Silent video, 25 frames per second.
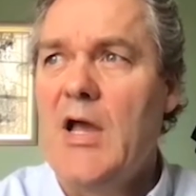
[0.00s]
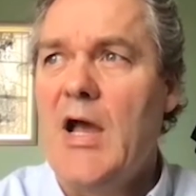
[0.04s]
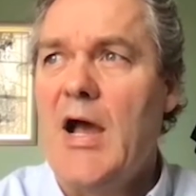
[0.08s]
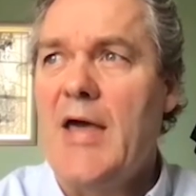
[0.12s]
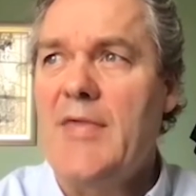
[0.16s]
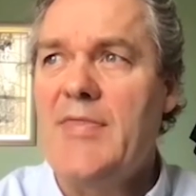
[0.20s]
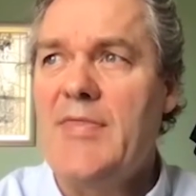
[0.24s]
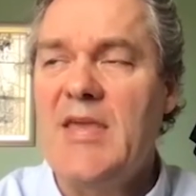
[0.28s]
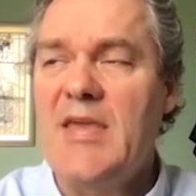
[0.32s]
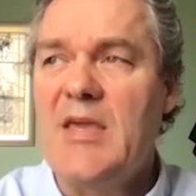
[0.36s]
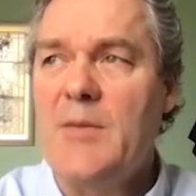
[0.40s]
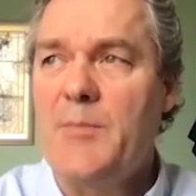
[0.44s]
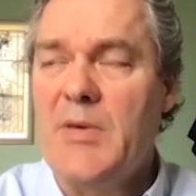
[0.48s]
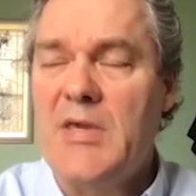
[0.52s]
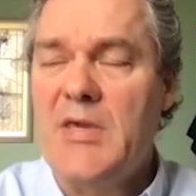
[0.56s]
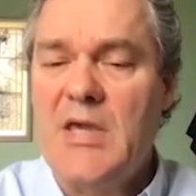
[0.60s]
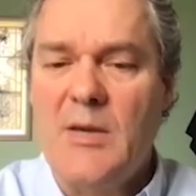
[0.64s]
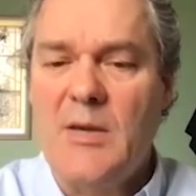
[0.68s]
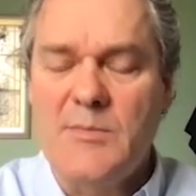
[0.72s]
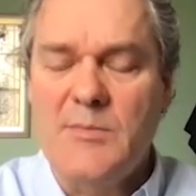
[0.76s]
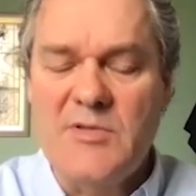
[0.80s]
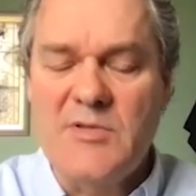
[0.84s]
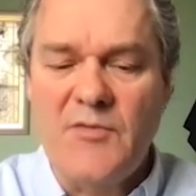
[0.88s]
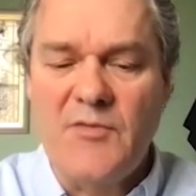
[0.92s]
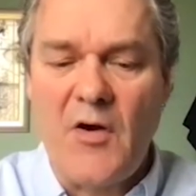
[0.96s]
I think it
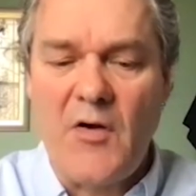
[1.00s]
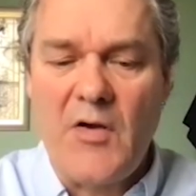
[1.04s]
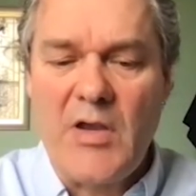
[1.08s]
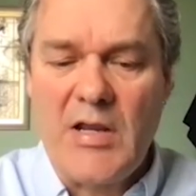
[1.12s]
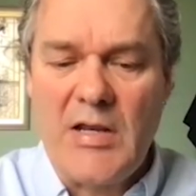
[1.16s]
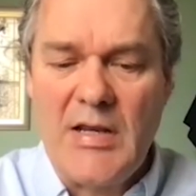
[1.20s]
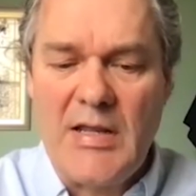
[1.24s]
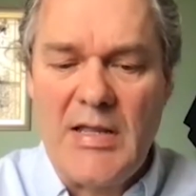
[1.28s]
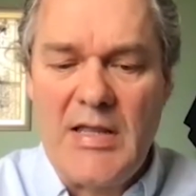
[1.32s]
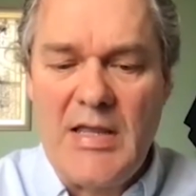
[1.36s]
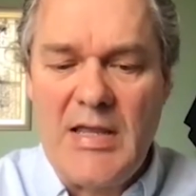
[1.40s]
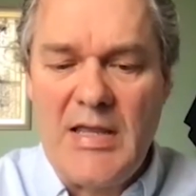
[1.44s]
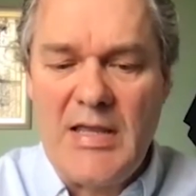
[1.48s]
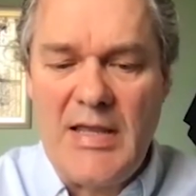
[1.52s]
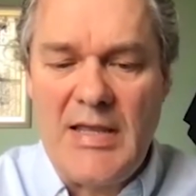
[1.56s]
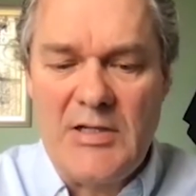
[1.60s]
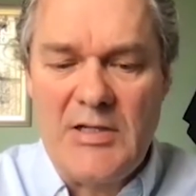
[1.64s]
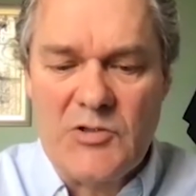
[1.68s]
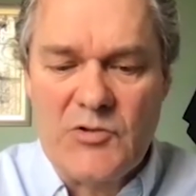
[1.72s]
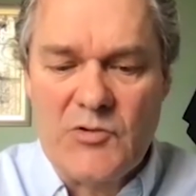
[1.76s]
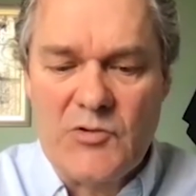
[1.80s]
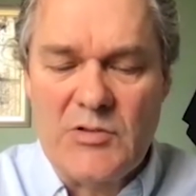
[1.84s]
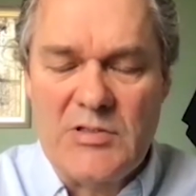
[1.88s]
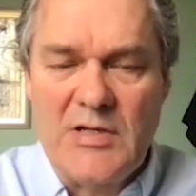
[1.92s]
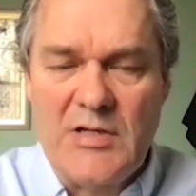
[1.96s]
becomes very
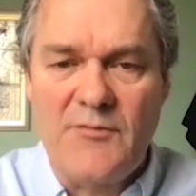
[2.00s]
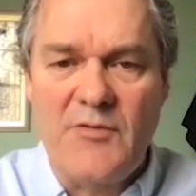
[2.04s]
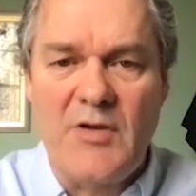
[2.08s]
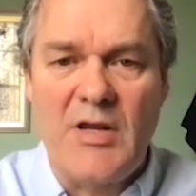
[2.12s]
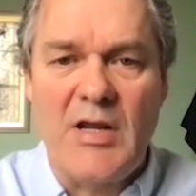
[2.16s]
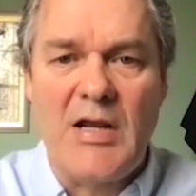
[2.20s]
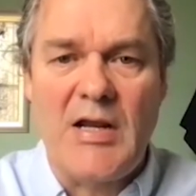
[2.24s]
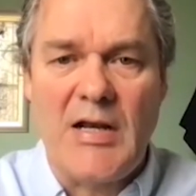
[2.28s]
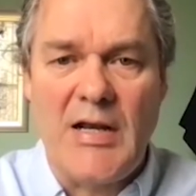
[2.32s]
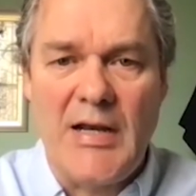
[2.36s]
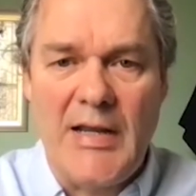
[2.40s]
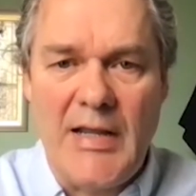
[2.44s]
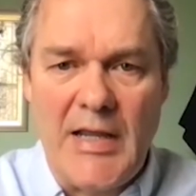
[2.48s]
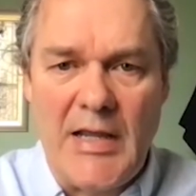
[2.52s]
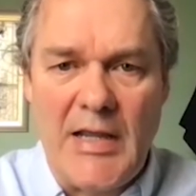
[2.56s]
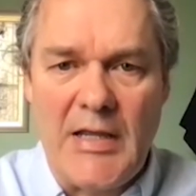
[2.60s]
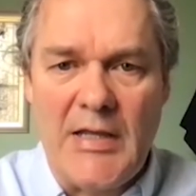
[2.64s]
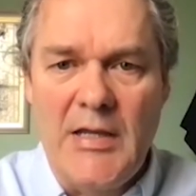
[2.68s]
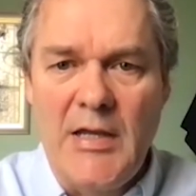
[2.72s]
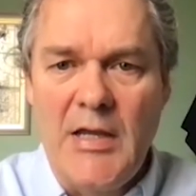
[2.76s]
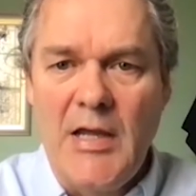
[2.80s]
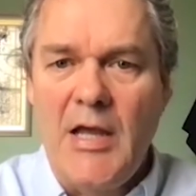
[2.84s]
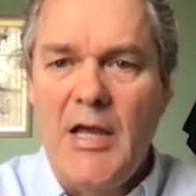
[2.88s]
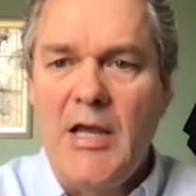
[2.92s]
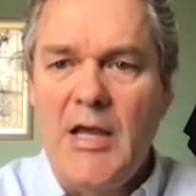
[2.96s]
illustrative and clear
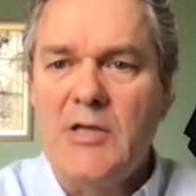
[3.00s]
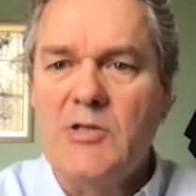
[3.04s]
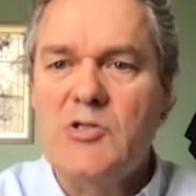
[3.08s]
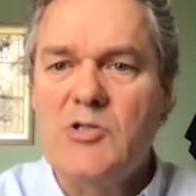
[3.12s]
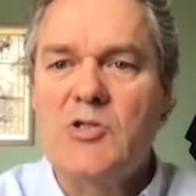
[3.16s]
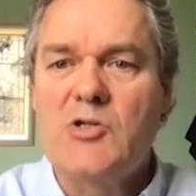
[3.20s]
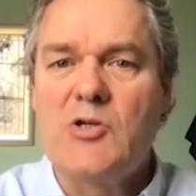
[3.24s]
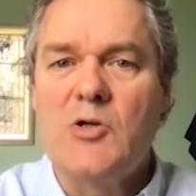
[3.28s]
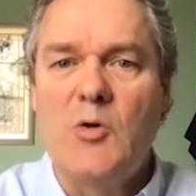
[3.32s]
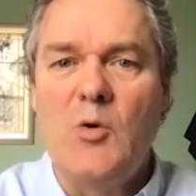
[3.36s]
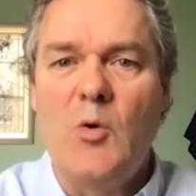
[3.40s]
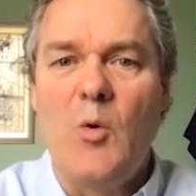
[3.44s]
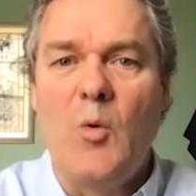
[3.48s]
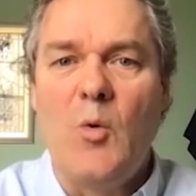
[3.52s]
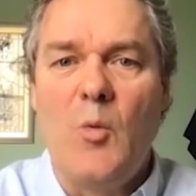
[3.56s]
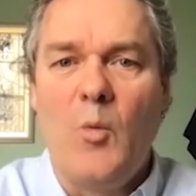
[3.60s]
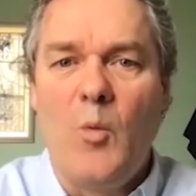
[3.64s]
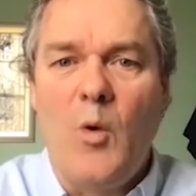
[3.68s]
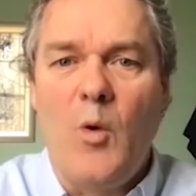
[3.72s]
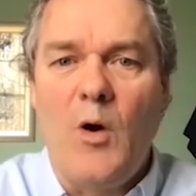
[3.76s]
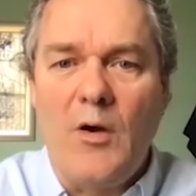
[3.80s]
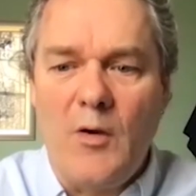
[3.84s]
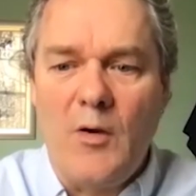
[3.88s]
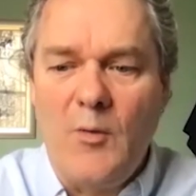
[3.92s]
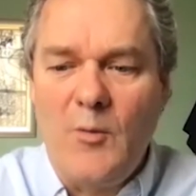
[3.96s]
as to
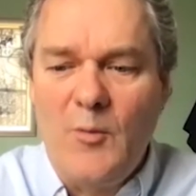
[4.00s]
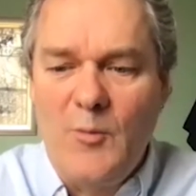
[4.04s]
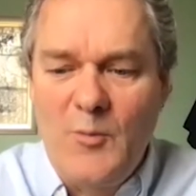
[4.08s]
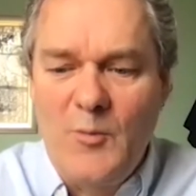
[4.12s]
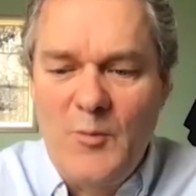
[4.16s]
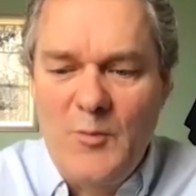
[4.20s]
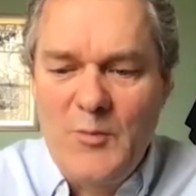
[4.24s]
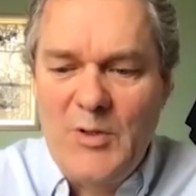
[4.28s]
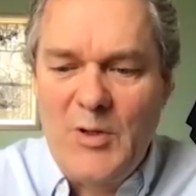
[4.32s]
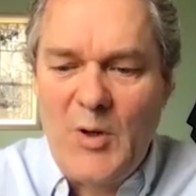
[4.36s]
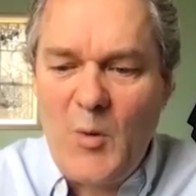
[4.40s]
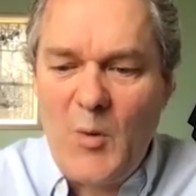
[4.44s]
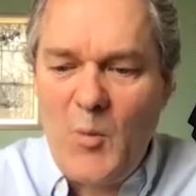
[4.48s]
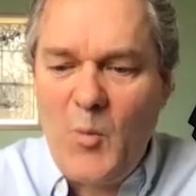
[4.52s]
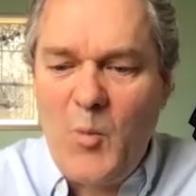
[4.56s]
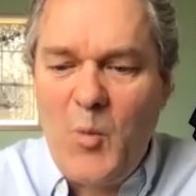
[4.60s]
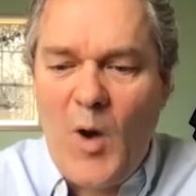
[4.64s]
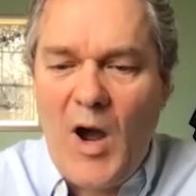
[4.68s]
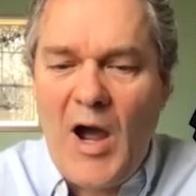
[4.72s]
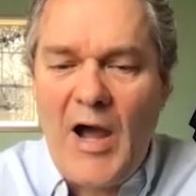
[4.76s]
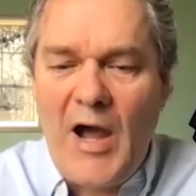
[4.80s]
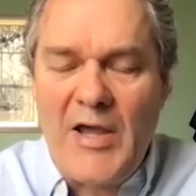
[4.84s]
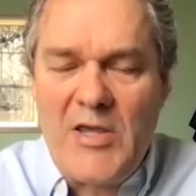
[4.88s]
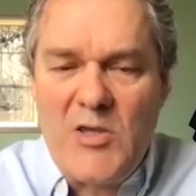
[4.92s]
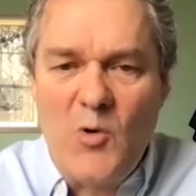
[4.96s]

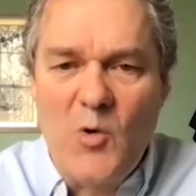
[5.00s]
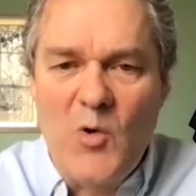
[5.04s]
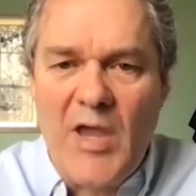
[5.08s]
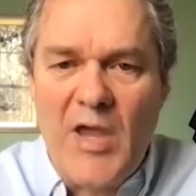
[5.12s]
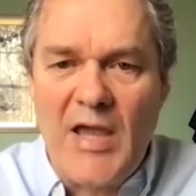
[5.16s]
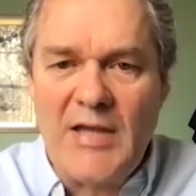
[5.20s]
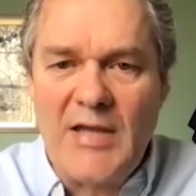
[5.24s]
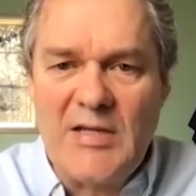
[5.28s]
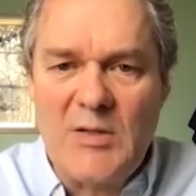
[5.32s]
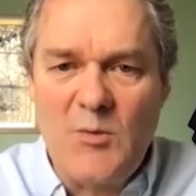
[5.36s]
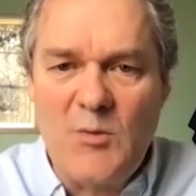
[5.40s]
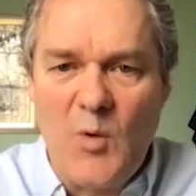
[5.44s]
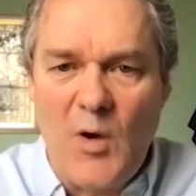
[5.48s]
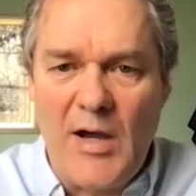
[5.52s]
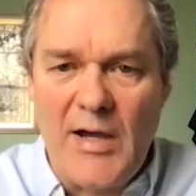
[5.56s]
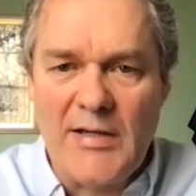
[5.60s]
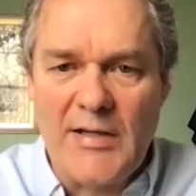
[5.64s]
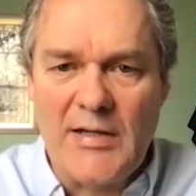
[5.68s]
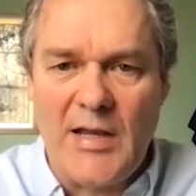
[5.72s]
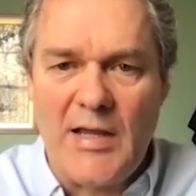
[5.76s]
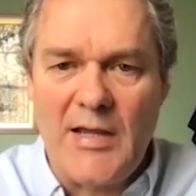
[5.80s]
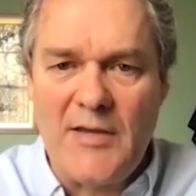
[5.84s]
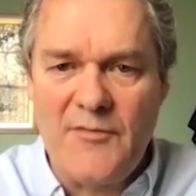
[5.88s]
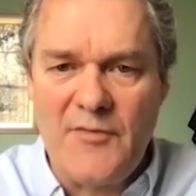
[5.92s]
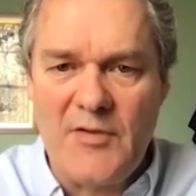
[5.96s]
why you're getting
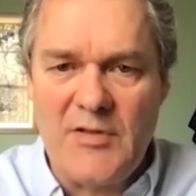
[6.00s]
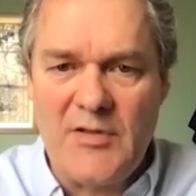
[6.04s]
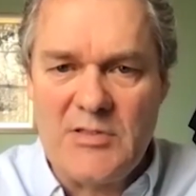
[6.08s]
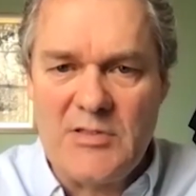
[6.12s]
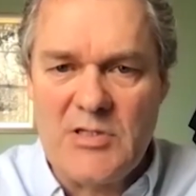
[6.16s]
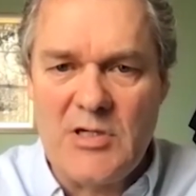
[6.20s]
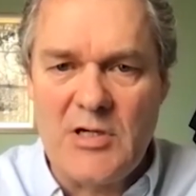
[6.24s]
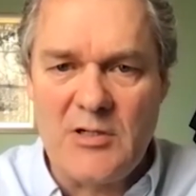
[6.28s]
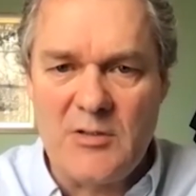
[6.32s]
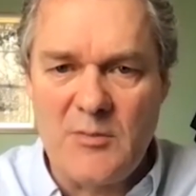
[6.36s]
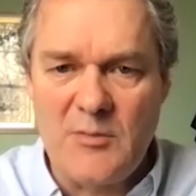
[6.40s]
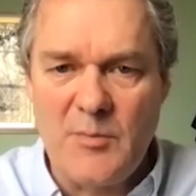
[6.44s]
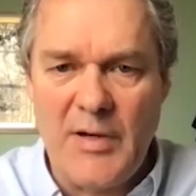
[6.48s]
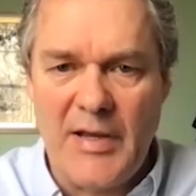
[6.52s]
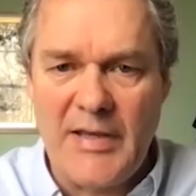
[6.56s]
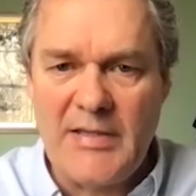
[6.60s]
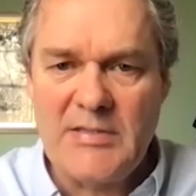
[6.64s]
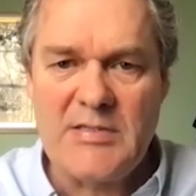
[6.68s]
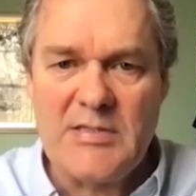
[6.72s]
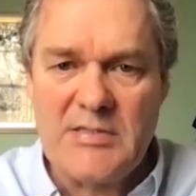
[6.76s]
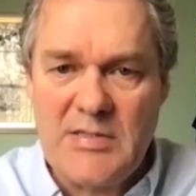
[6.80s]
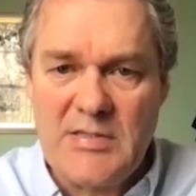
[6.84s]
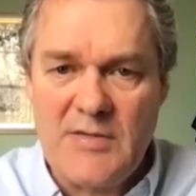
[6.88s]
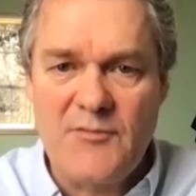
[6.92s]
wildlife in certain places.